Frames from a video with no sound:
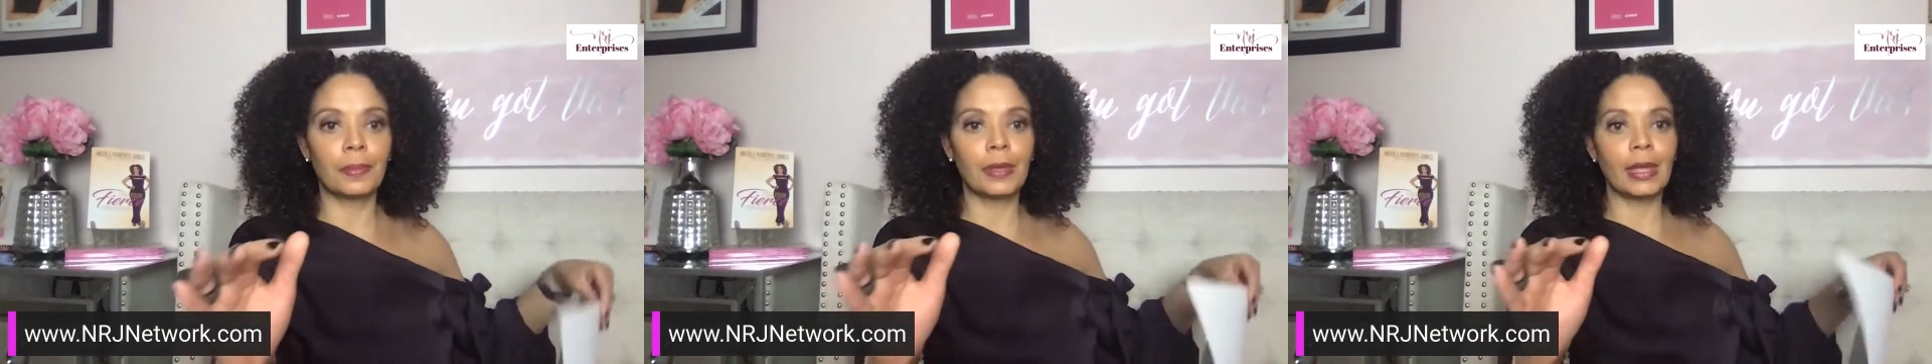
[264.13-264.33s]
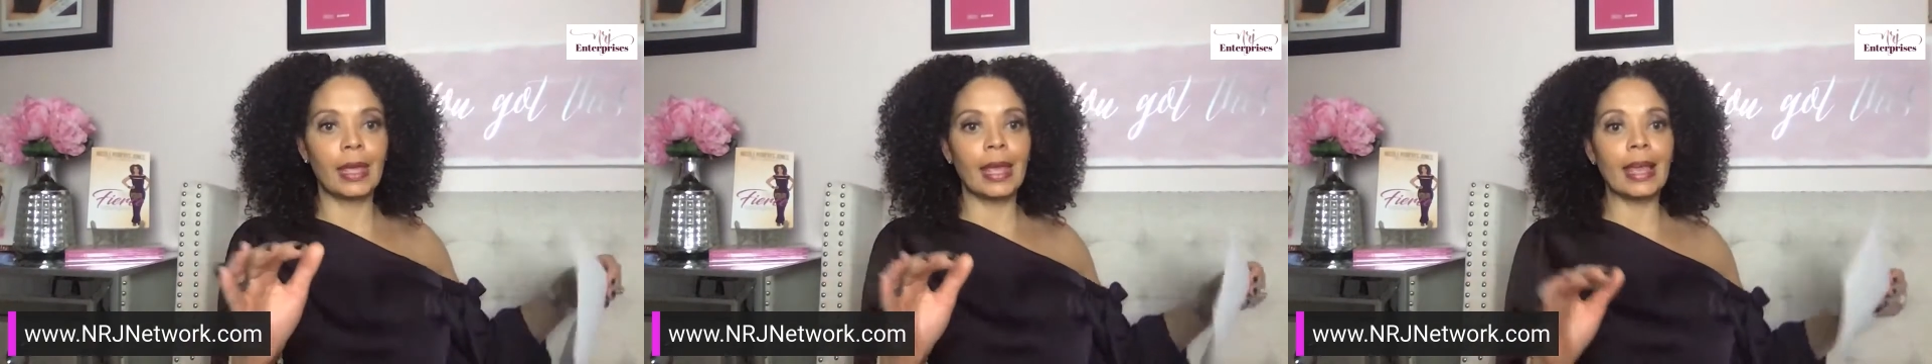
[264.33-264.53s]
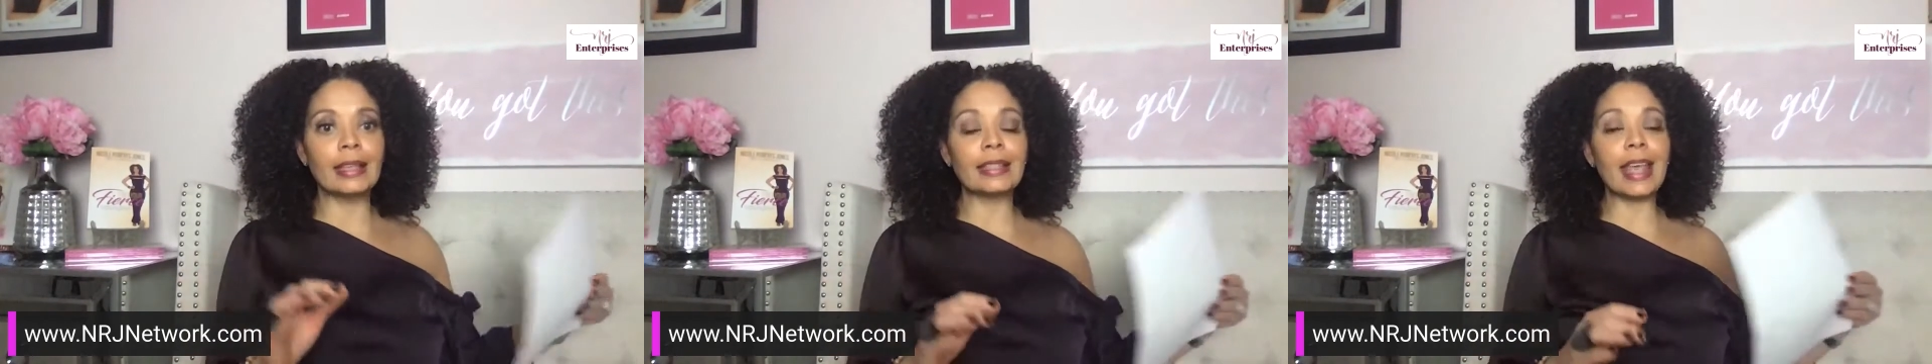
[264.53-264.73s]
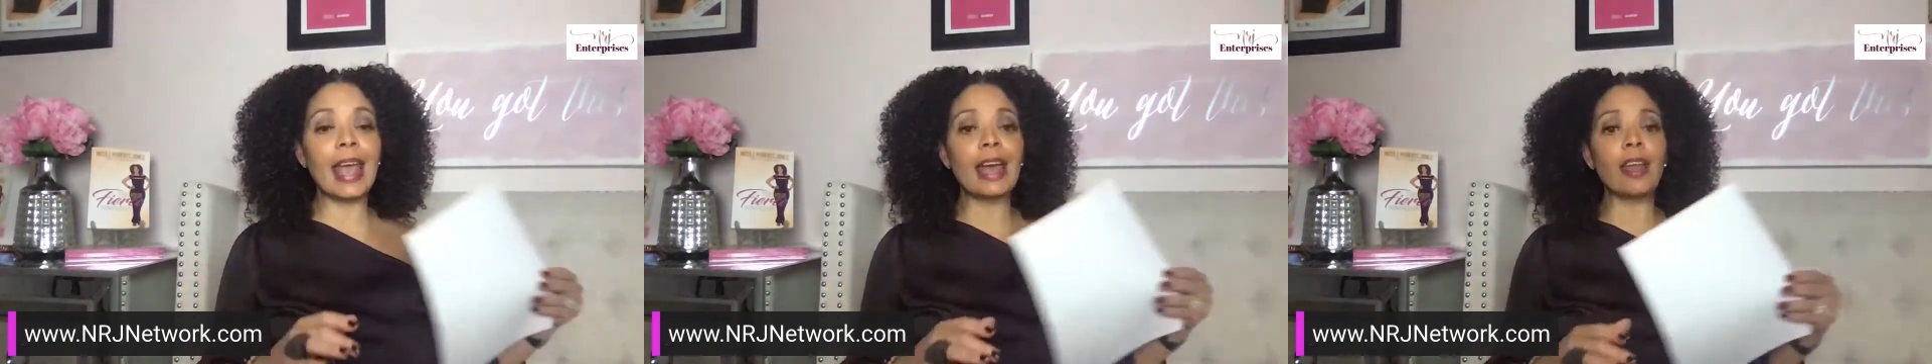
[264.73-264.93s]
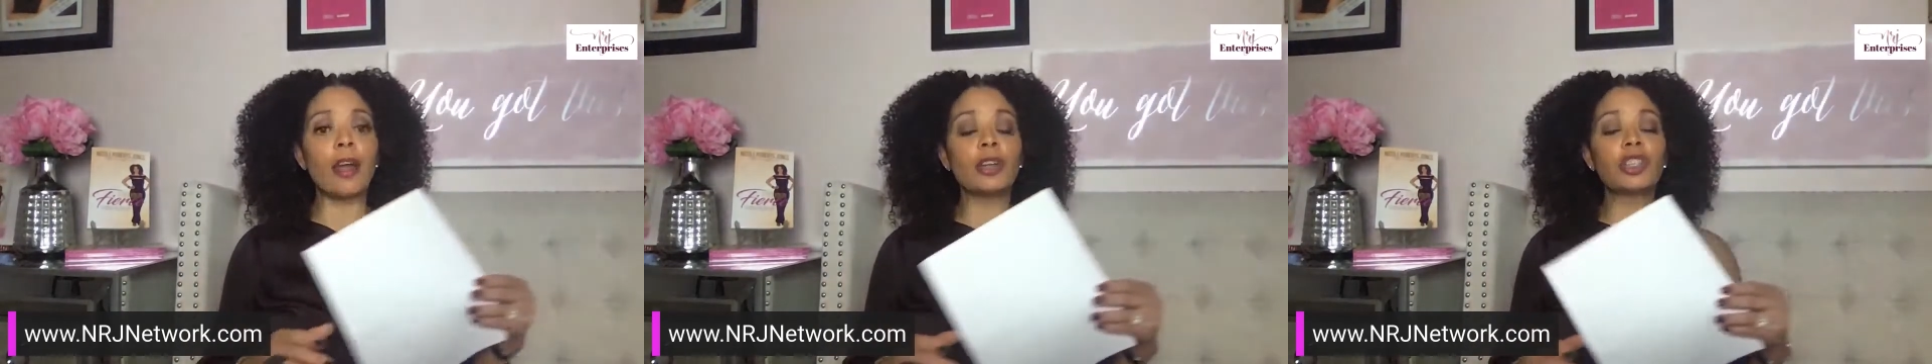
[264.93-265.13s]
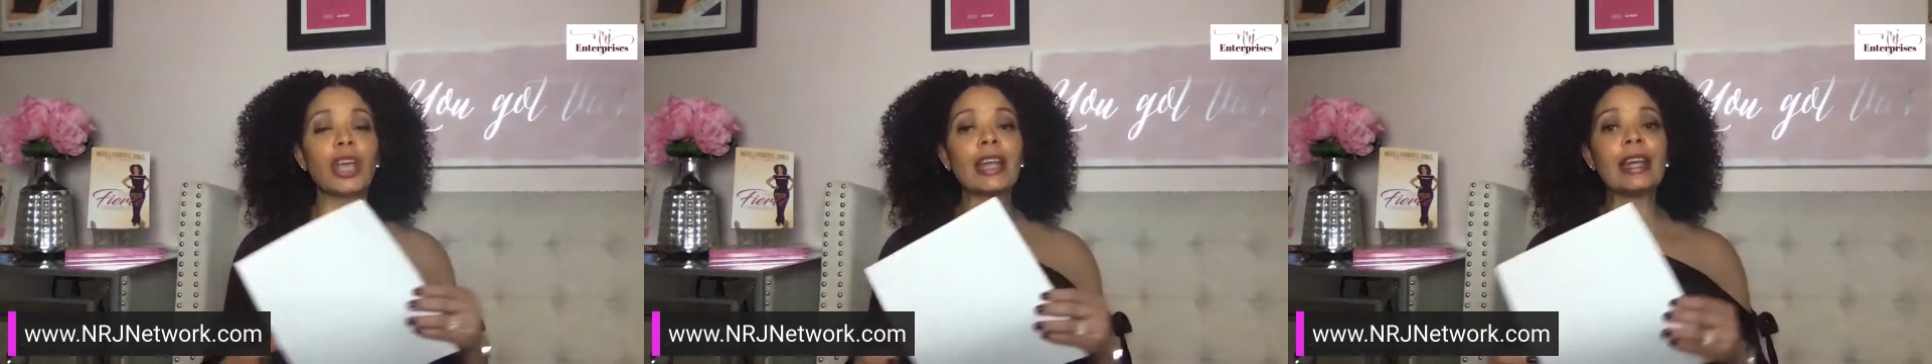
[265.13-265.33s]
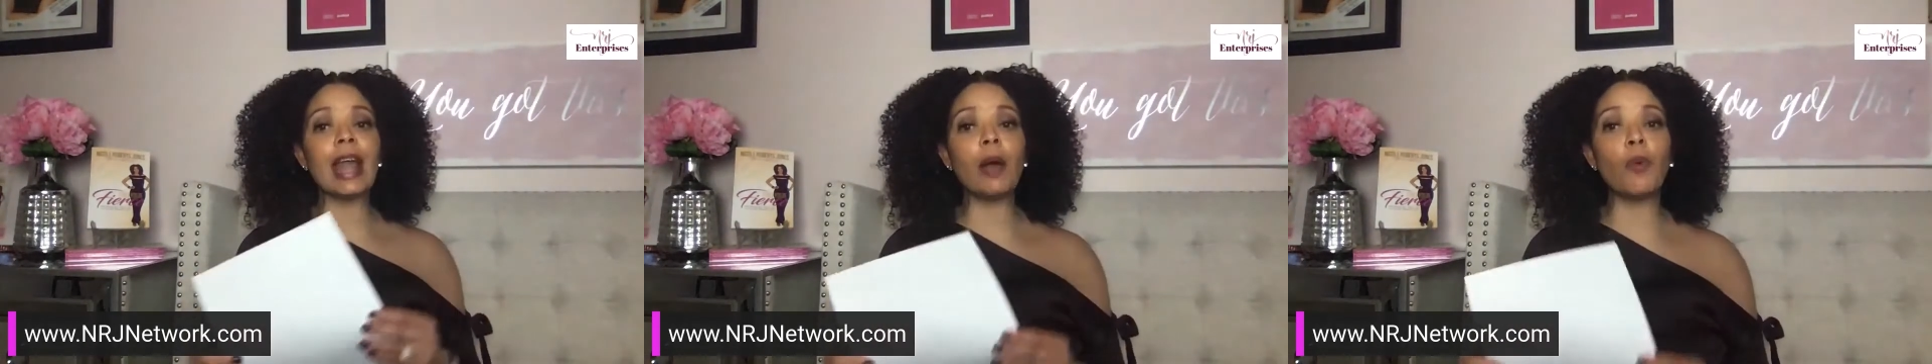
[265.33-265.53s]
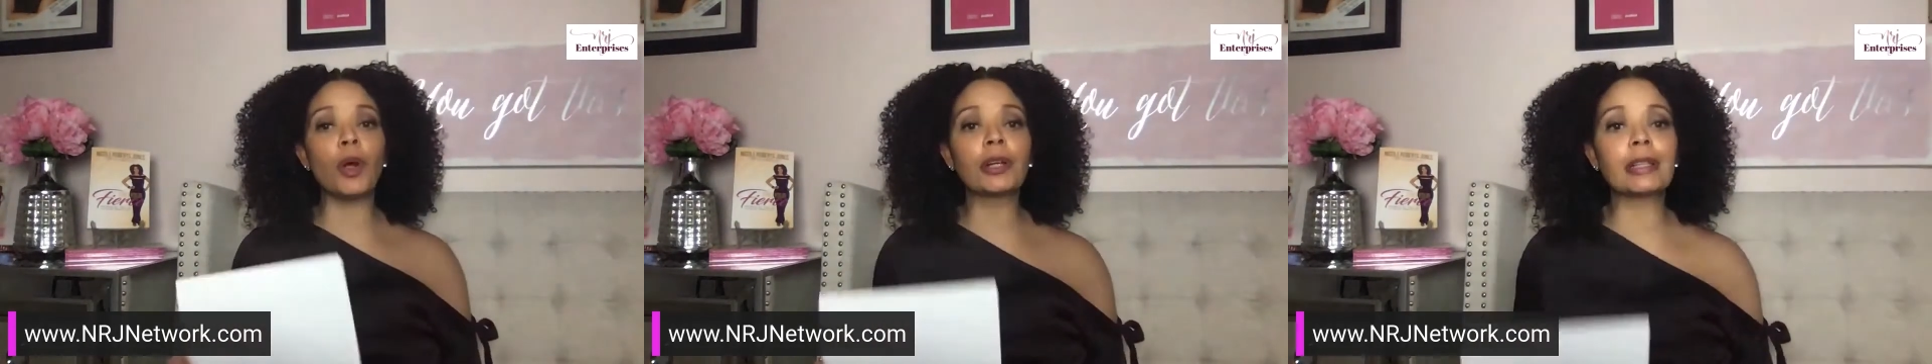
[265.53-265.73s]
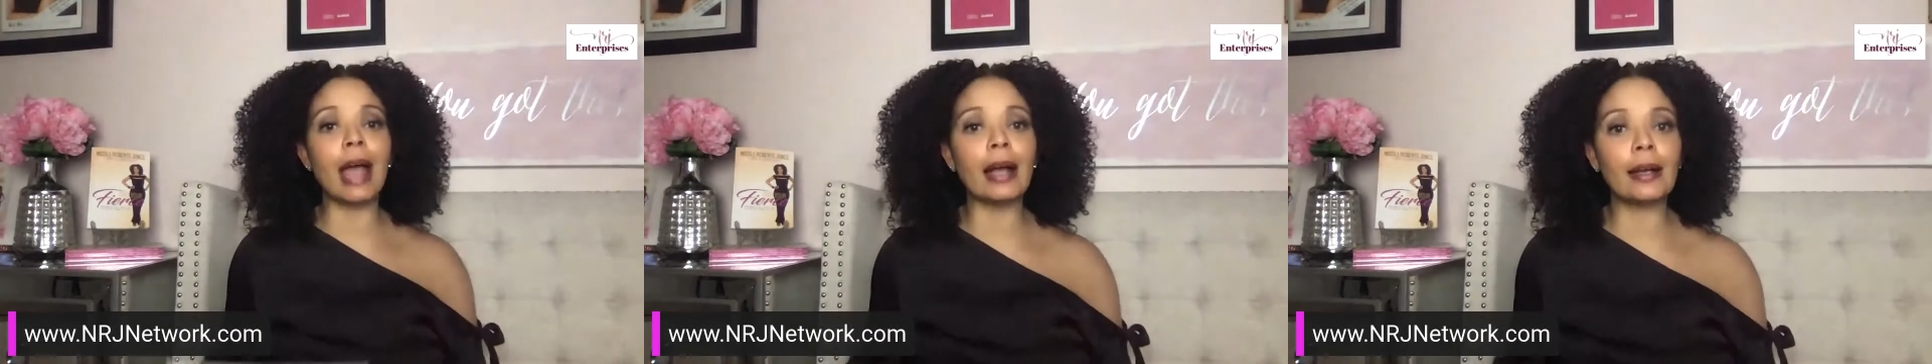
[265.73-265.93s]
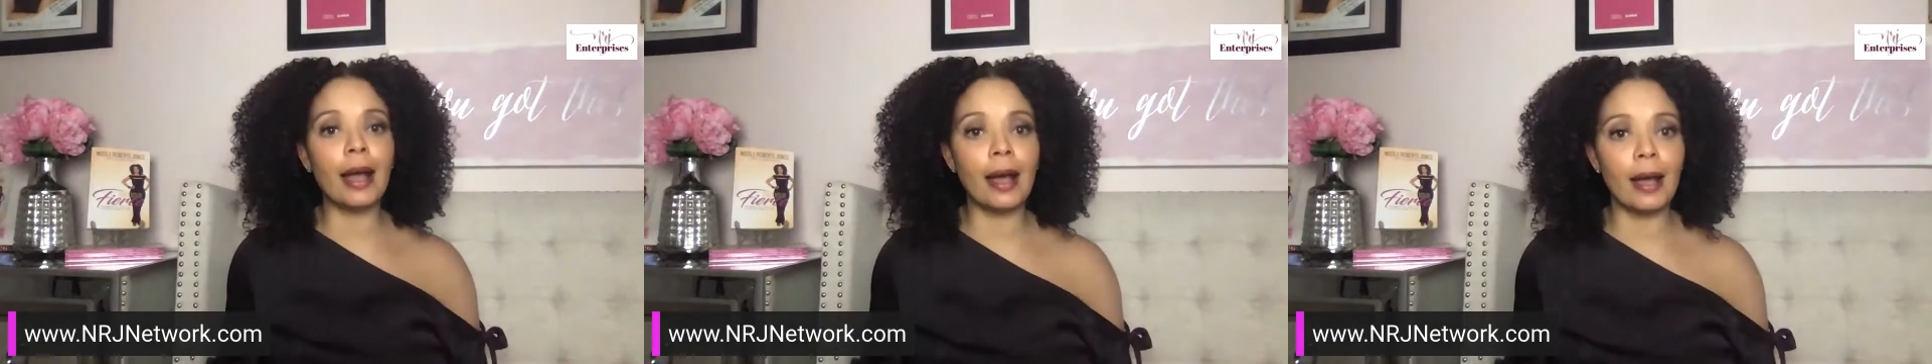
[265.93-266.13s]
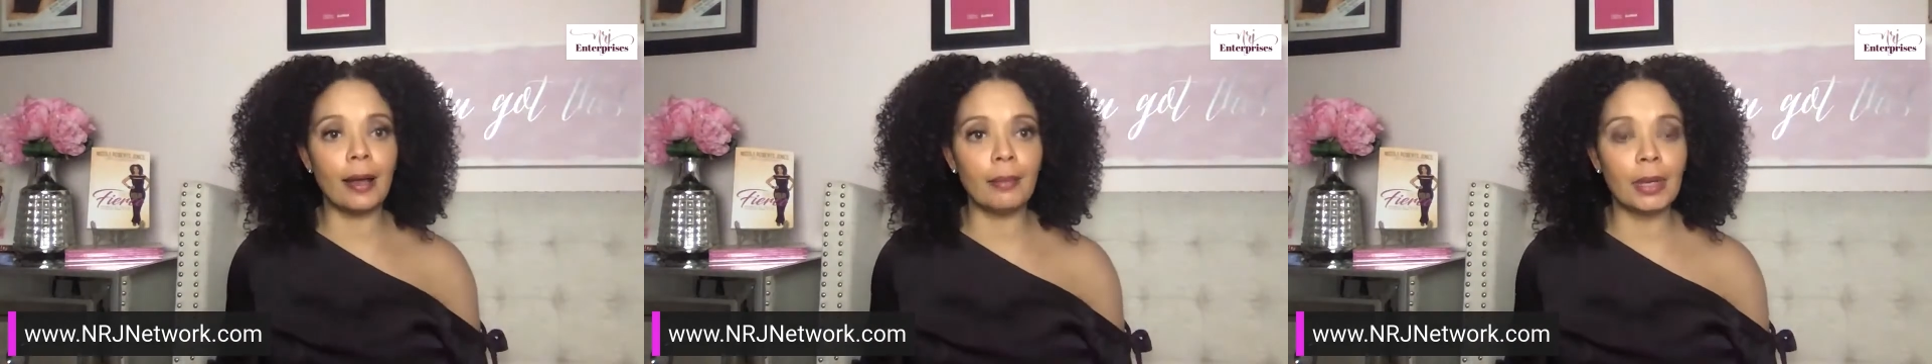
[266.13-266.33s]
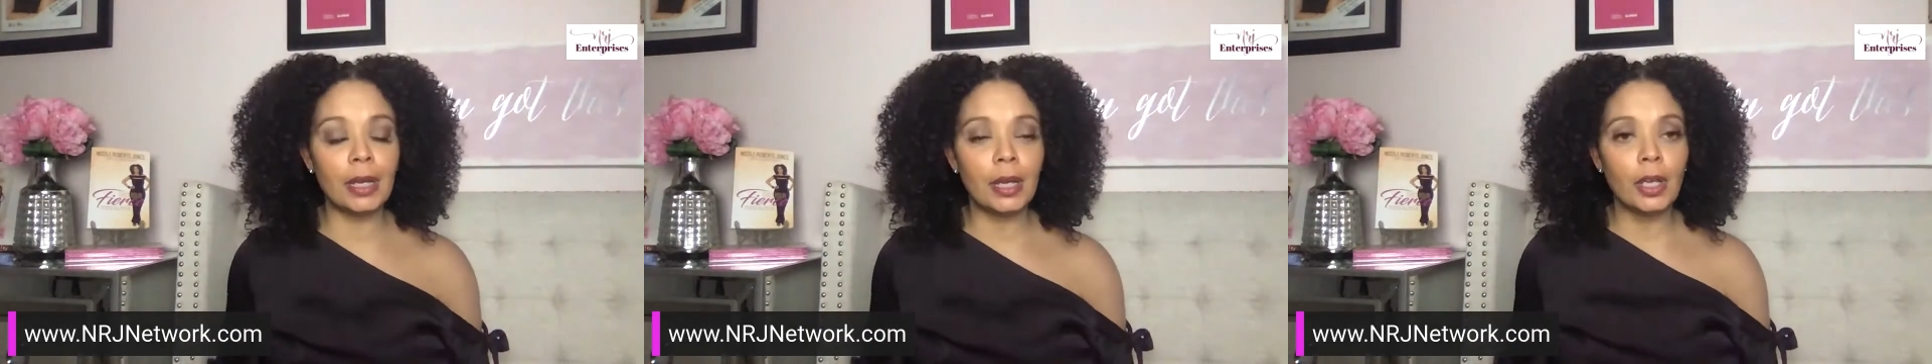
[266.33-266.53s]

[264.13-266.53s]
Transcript: is nrjnetwork.com.